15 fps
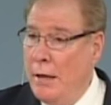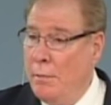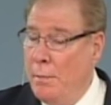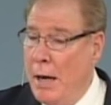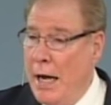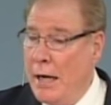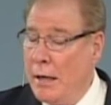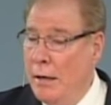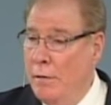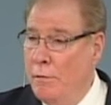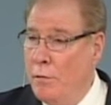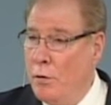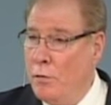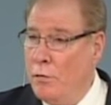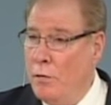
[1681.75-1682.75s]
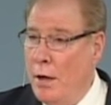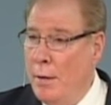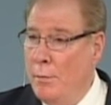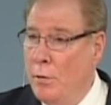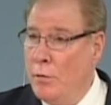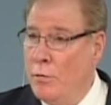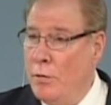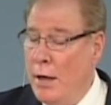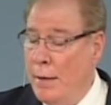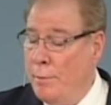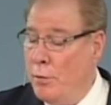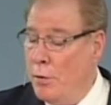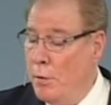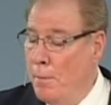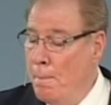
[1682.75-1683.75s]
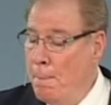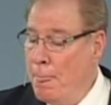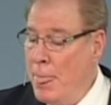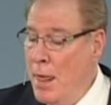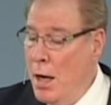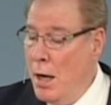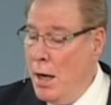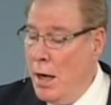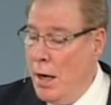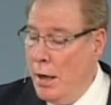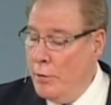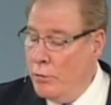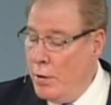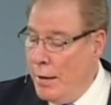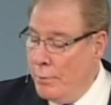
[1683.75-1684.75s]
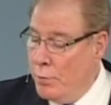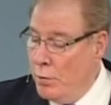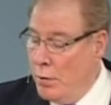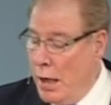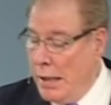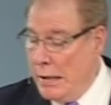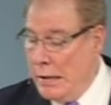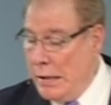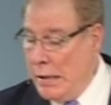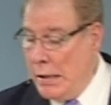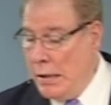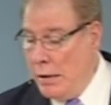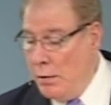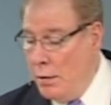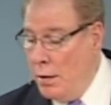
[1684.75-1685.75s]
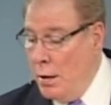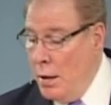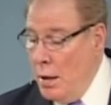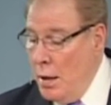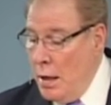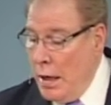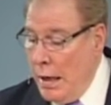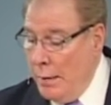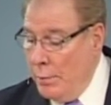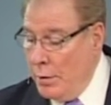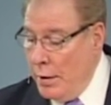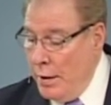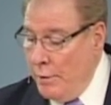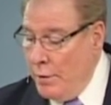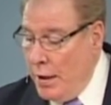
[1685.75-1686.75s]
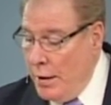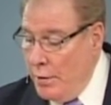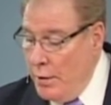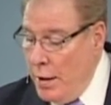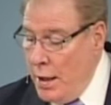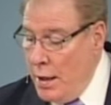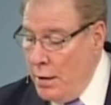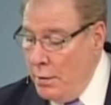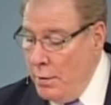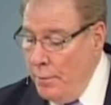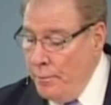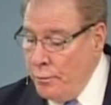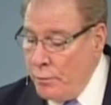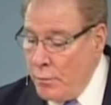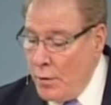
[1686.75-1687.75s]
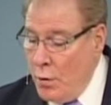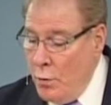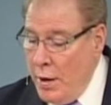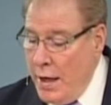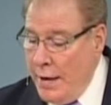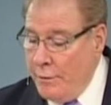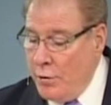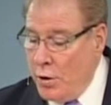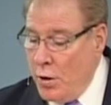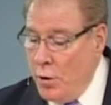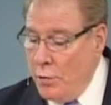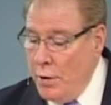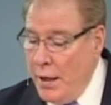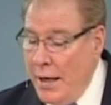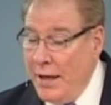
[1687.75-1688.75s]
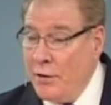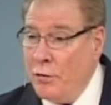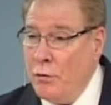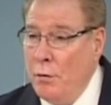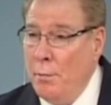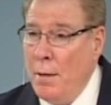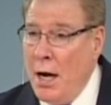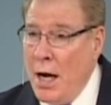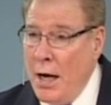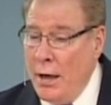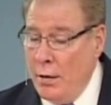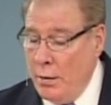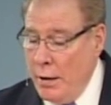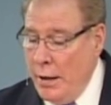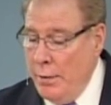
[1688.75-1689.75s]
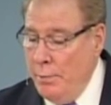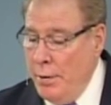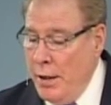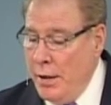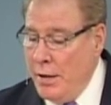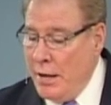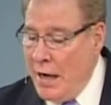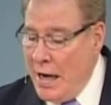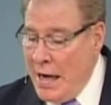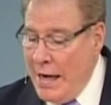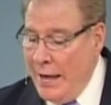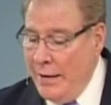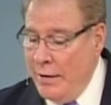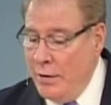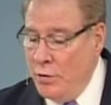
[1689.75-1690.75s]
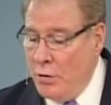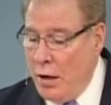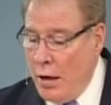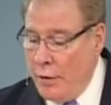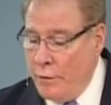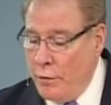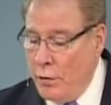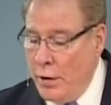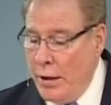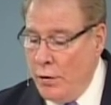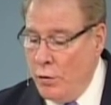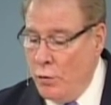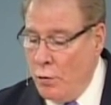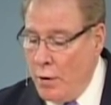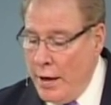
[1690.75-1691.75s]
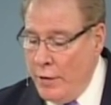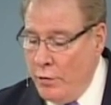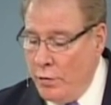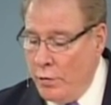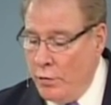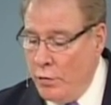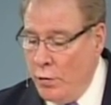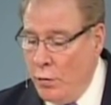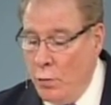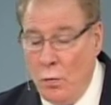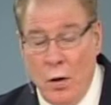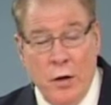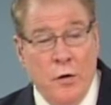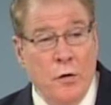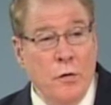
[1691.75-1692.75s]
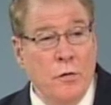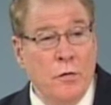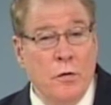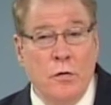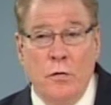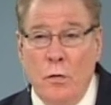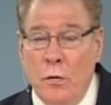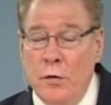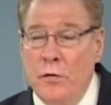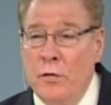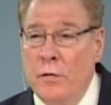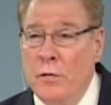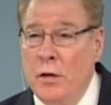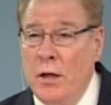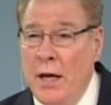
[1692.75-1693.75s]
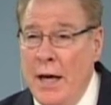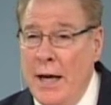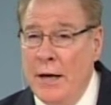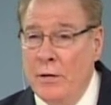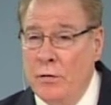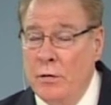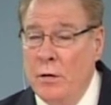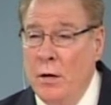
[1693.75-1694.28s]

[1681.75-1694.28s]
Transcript: back in First Samuel chapter uh, chapter nineteen, I believe. And then we have to go the extra mile in being kind and thoughtful and gracious to the one who's the source of the test.